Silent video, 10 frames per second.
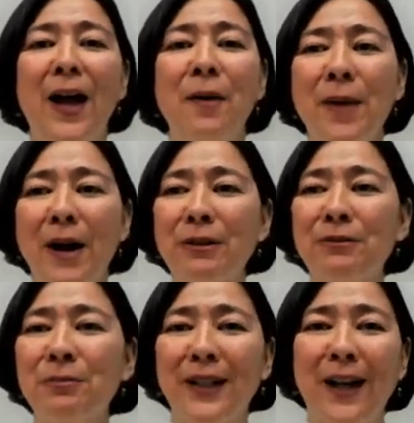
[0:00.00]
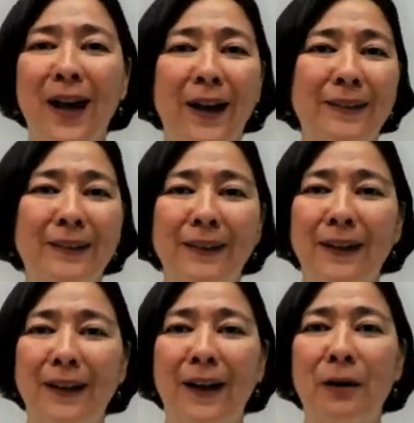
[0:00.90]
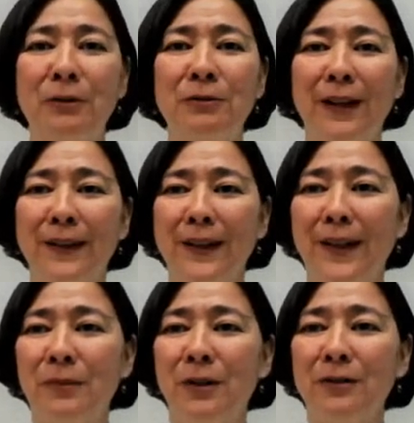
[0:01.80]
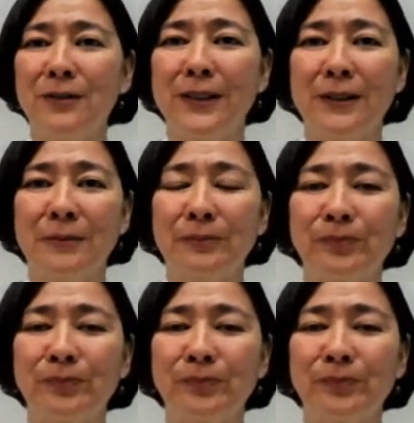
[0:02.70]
Bear with me, guys. I will find the name of the.